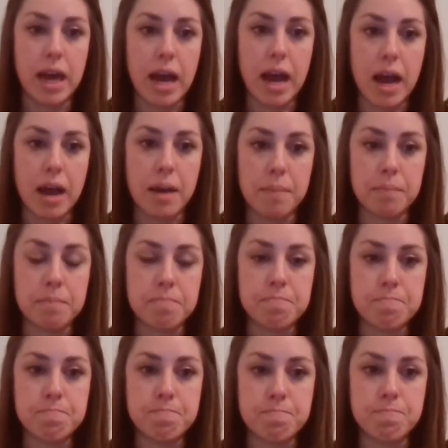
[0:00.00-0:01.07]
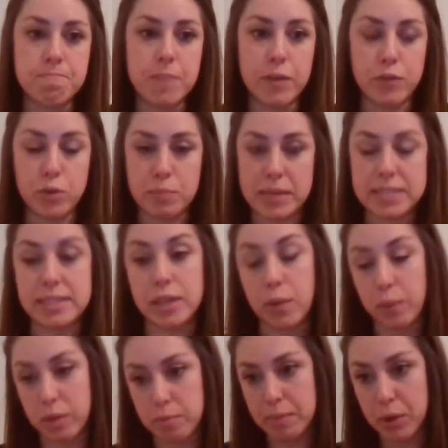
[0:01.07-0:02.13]
Um, if you're mixing it
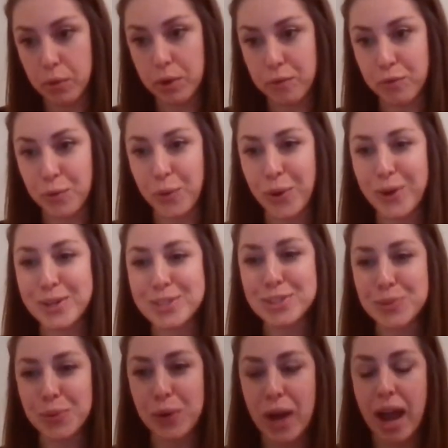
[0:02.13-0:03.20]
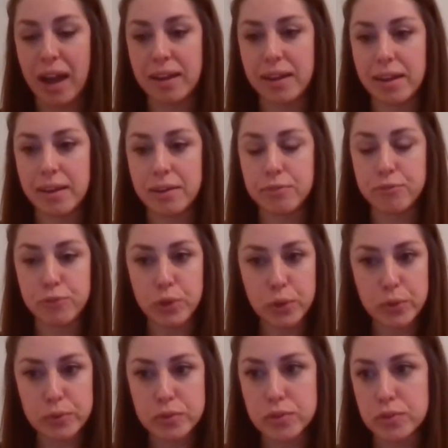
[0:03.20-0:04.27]
with milk, of course, or adding
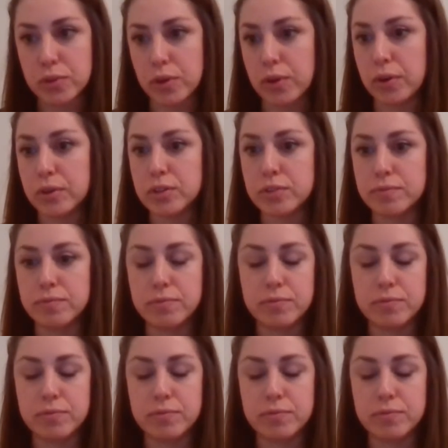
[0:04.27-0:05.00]
fruits or